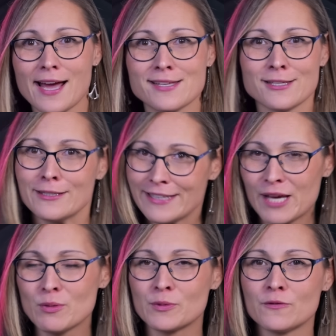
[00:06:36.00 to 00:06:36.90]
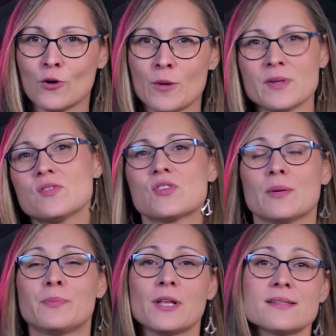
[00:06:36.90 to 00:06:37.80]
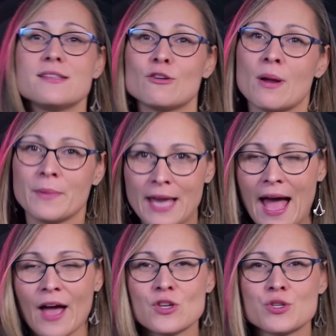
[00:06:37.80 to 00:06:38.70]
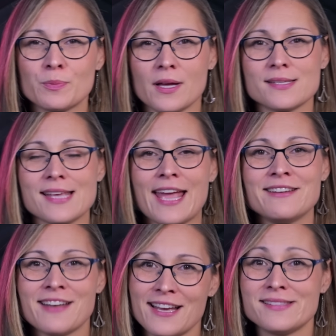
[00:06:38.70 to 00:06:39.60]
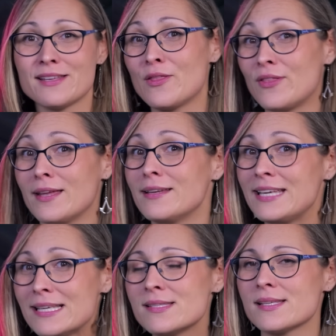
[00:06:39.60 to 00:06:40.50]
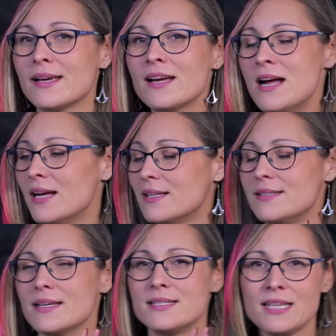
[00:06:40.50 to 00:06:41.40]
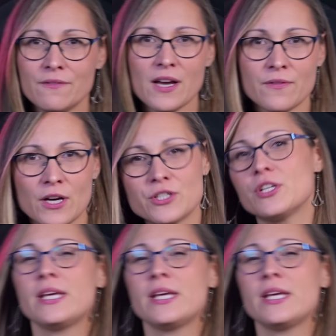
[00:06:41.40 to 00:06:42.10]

the excellent gaming performance, plus DRAM cache, plus a nice and thin heatsink, the T500